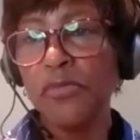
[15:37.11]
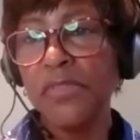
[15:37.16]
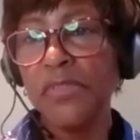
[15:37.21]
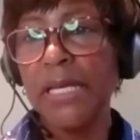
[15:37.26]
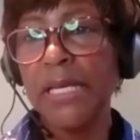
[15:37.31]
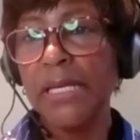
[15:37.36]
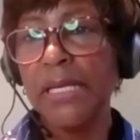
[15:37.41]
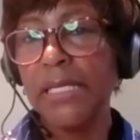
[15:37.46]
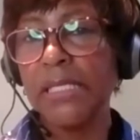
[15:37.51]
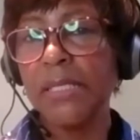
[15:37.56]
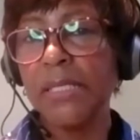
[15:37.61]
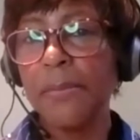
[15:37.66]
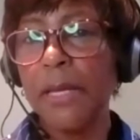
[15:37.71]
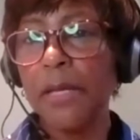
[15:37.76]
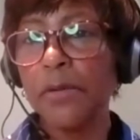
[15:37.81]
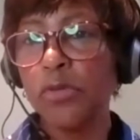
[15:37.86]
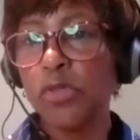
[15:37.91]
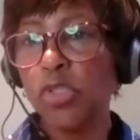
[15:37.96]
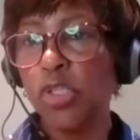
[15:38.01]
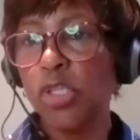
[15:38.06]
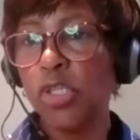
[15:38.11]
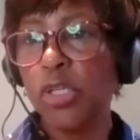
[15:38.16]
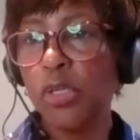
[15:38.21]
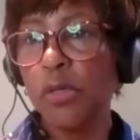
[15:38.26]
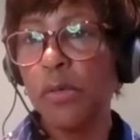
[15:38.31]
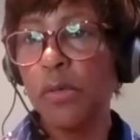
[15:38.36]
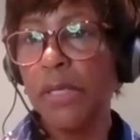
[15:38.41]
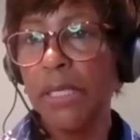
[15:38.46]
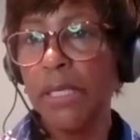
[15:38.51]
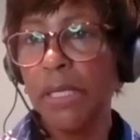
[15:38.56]
said it's about
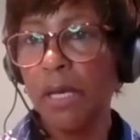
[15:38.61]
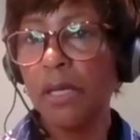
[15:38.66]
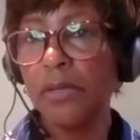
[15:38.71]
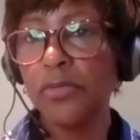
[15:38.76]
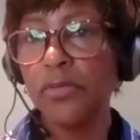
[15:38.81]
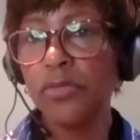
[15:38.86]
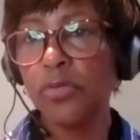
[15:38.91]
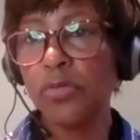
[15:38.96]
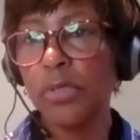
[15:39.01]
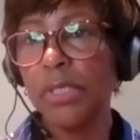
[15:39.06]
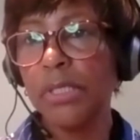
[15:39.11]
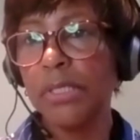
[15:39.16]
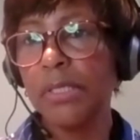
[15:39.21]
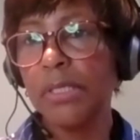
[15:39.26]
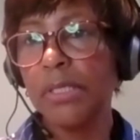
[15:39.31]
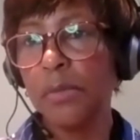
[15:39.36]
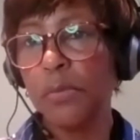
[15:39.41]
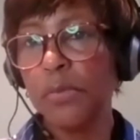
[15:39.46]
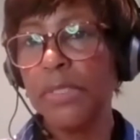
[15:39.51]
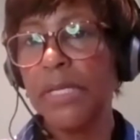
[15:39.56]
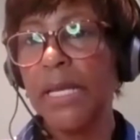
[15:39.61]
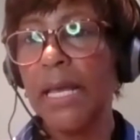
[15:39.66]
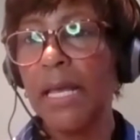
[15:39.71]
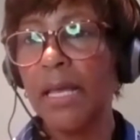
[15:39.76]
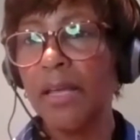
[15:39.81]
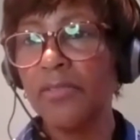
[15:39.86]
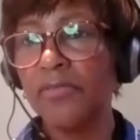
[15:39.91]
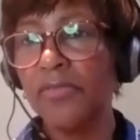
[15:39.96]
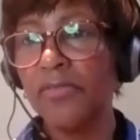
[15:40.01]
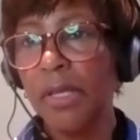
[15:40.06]
2 in 100 that would
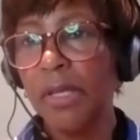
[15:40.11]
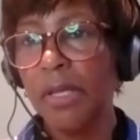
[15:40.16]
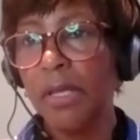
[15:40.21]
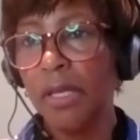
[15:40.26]
have